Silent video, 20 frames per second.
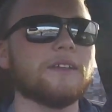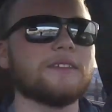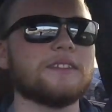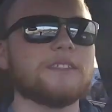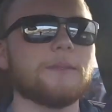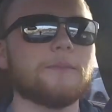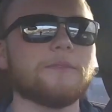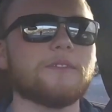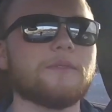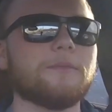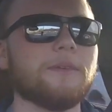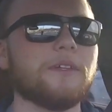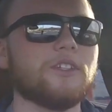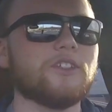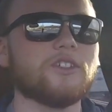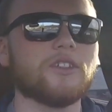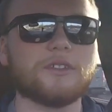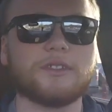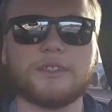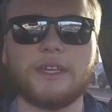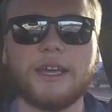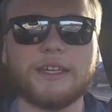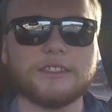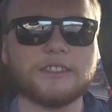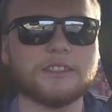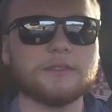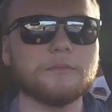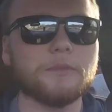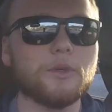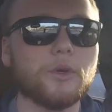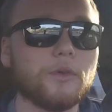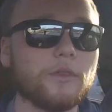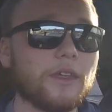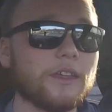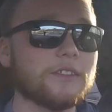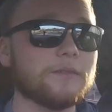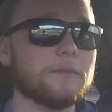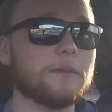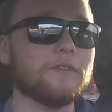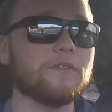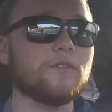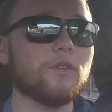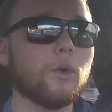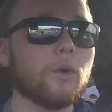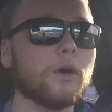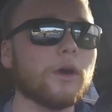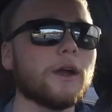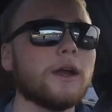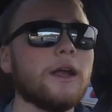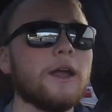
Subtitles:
It seems to be just as smooth as before.